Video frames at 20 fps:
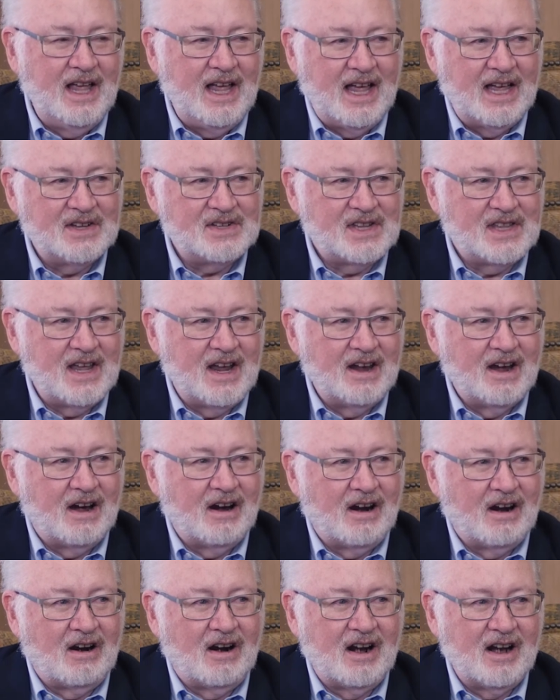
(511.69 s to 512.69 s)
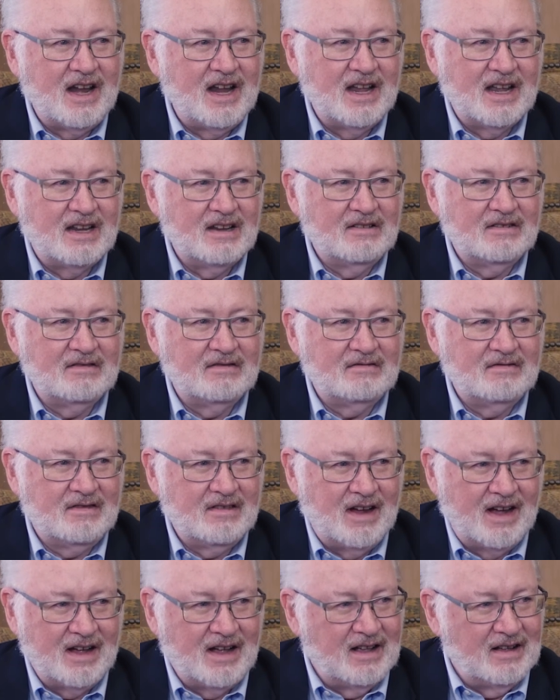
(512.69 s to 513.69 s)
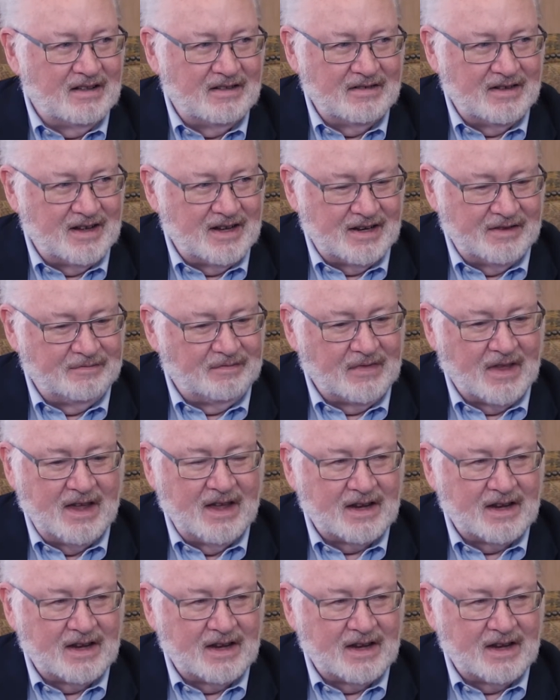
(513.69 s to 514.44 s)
as they are in uh, um,